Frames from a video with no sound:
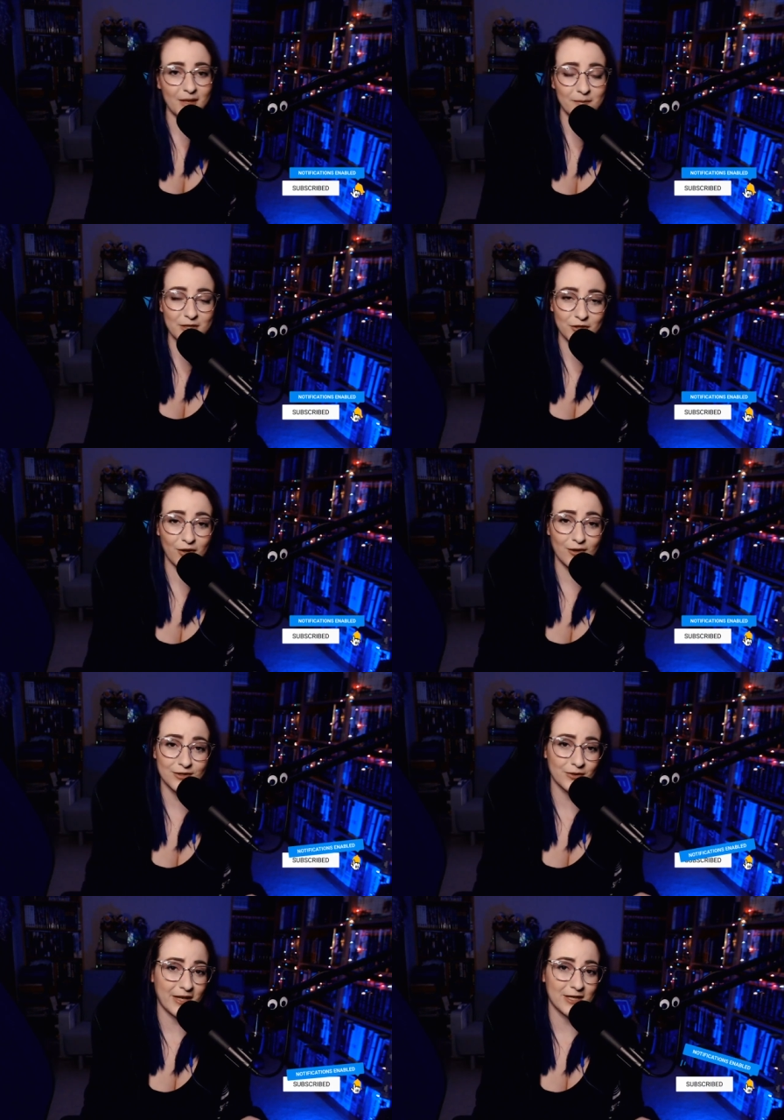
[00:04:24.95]
Be sure to
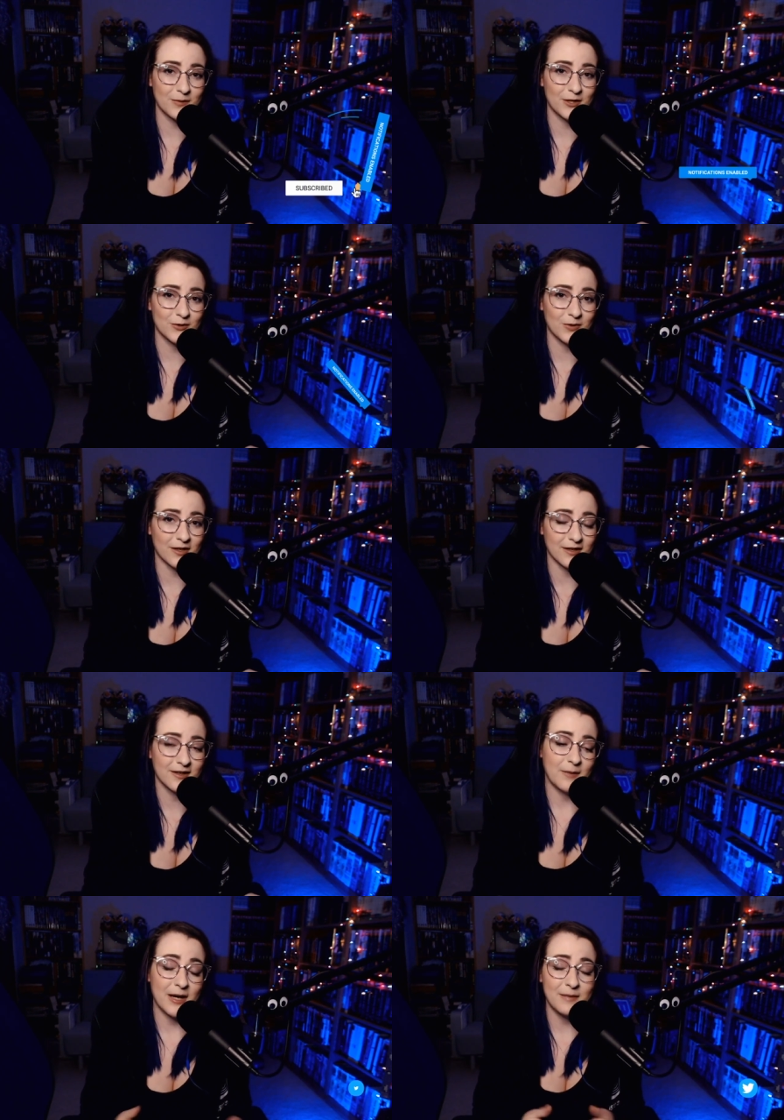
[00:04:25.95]
also catch me on Twitter.
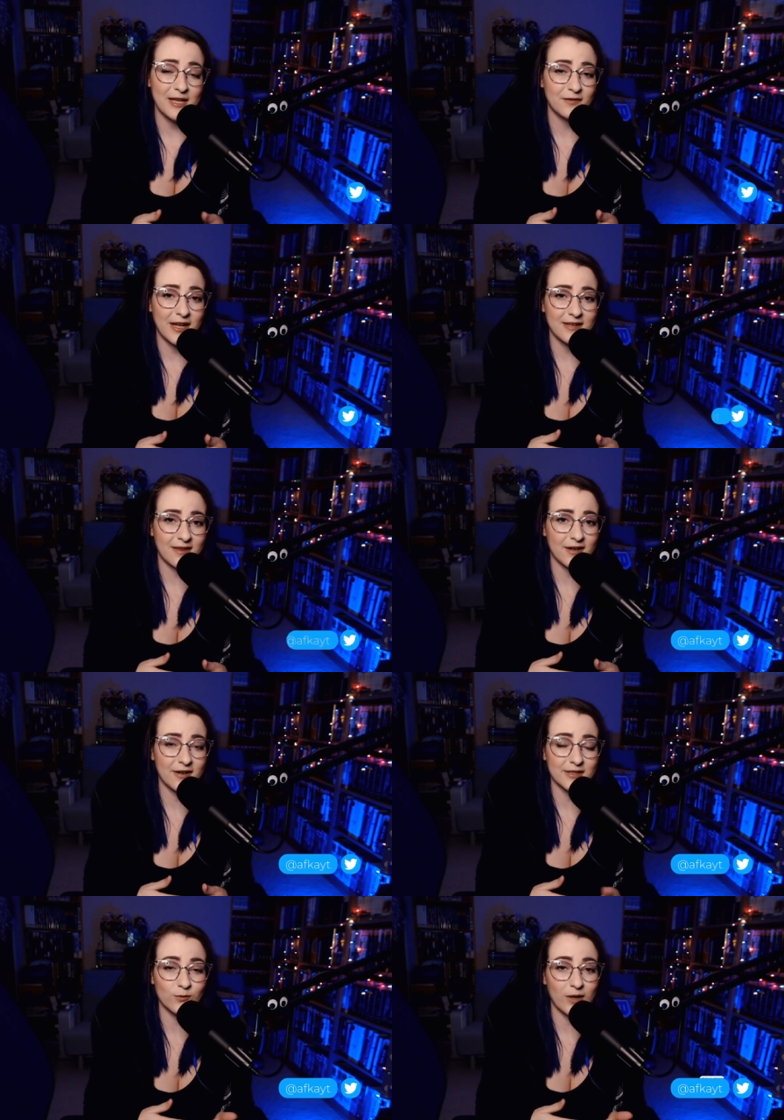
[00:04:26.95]
I'm AFKate there
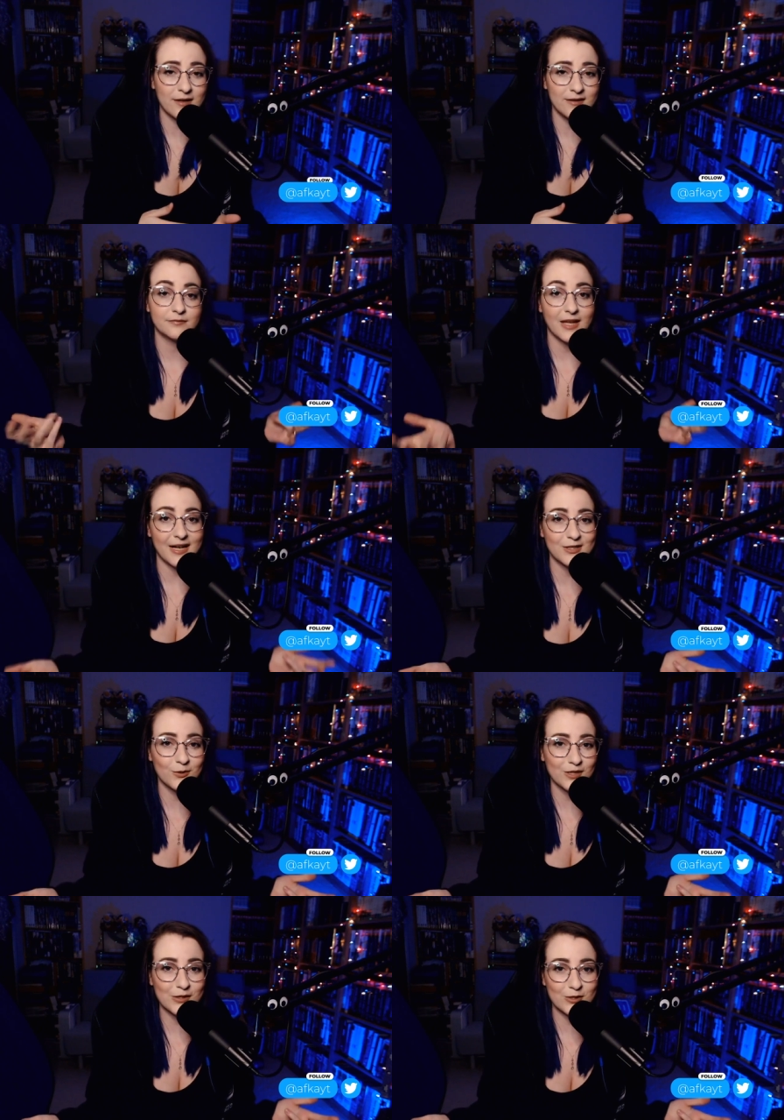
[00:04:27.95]
as well. I
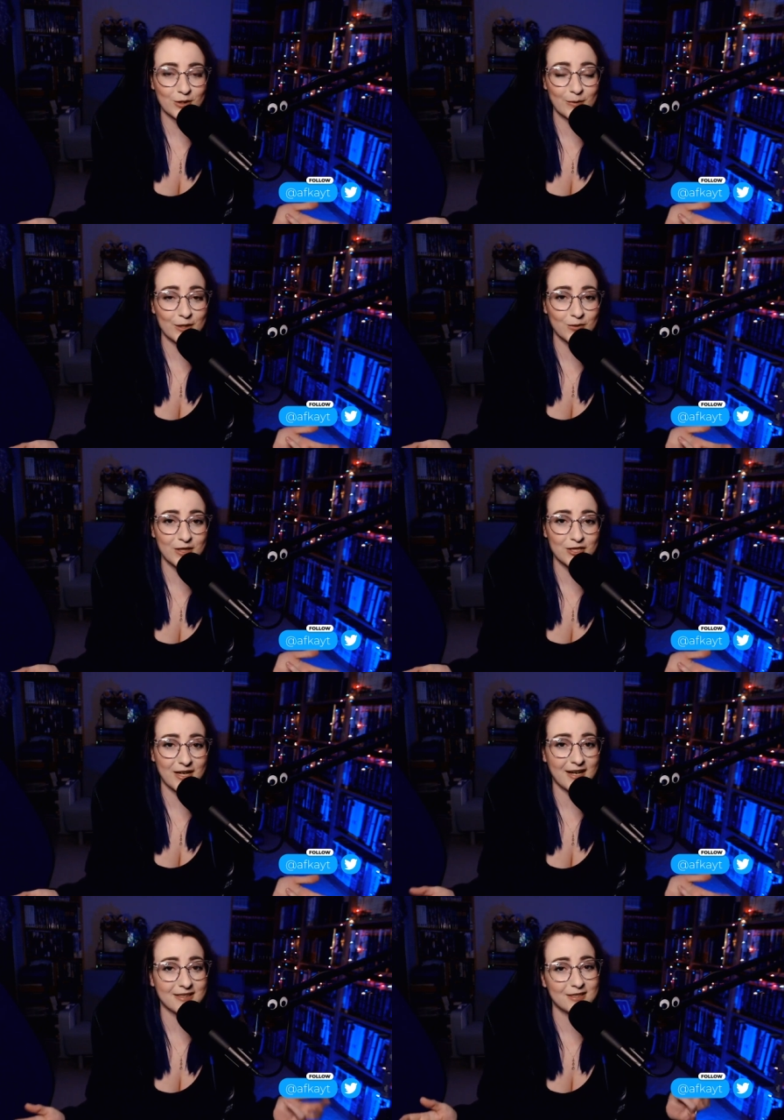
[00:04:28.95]
do also stream at Twitch
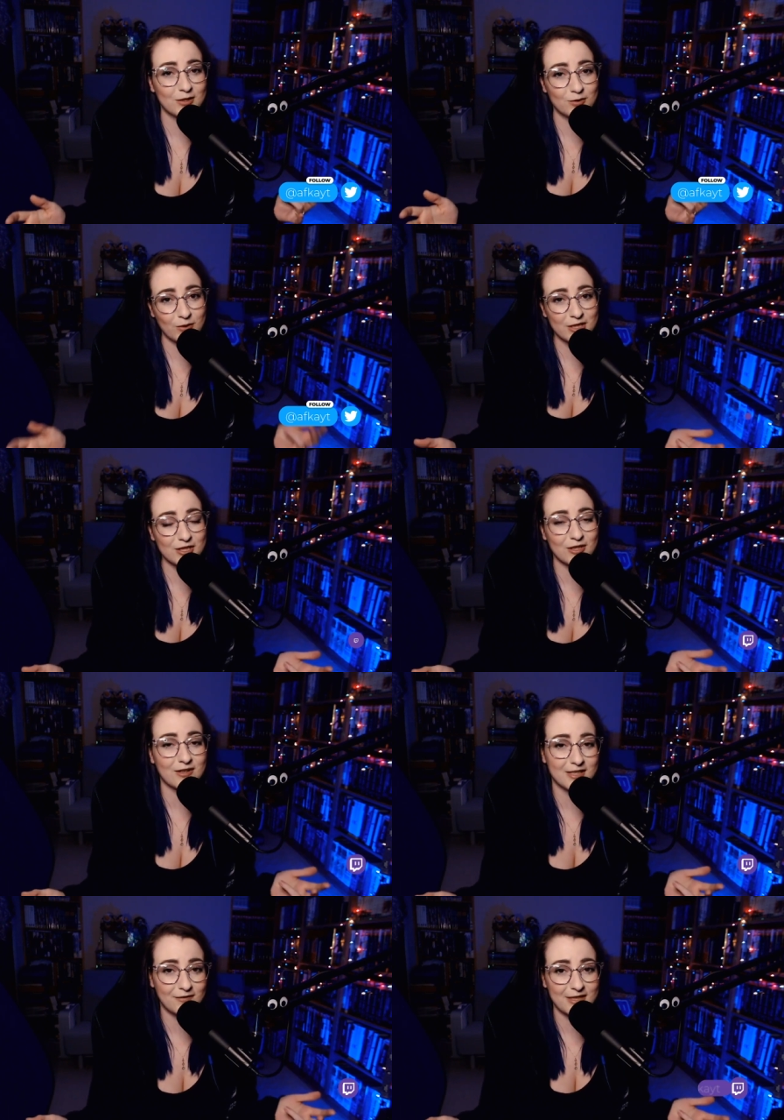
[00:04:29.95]
at
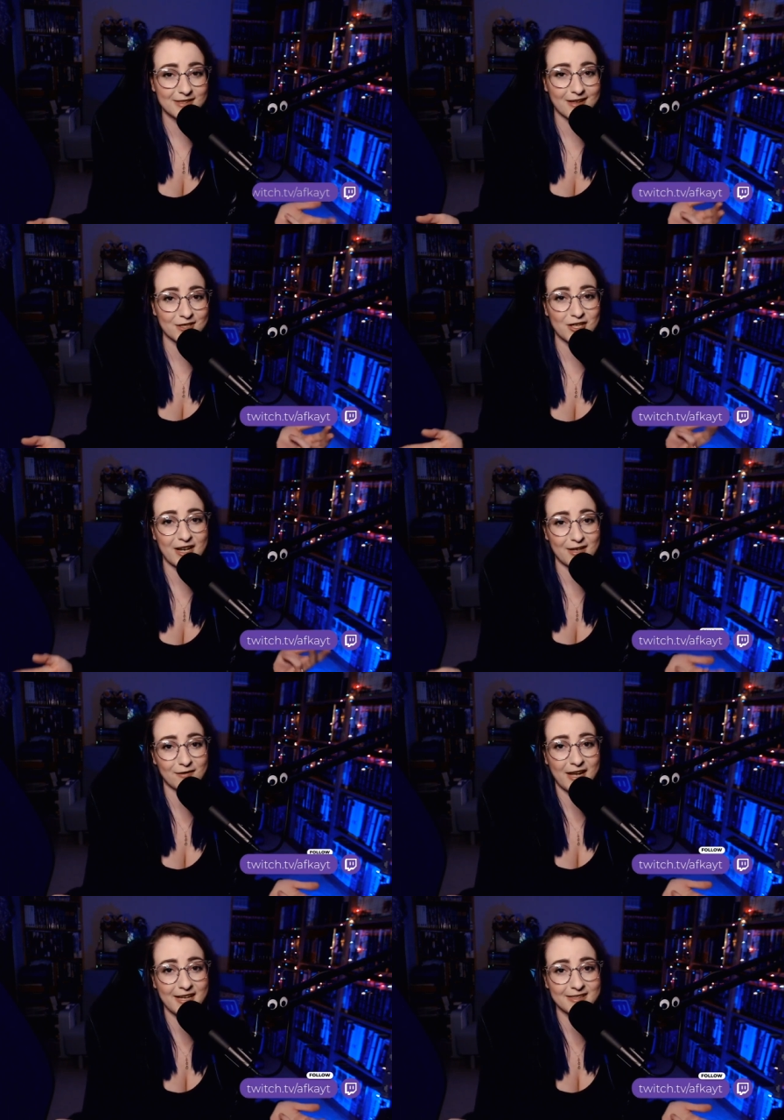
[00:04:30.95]

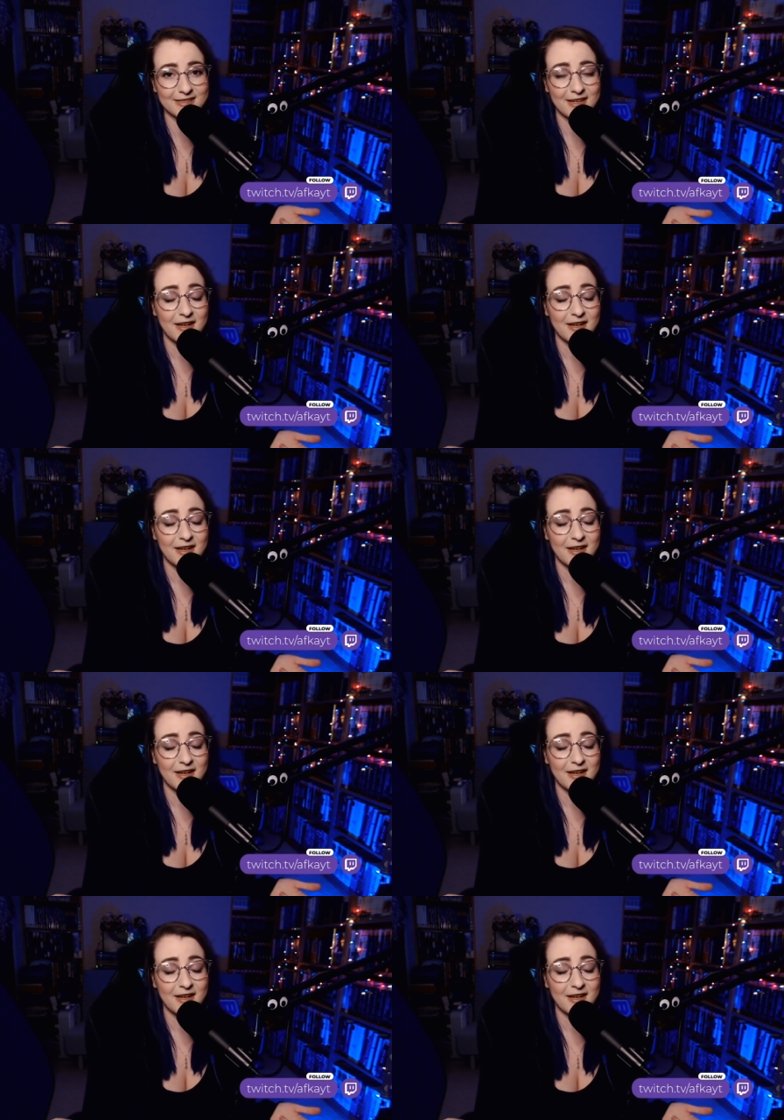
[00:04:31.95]
twitch.tv/AFKate,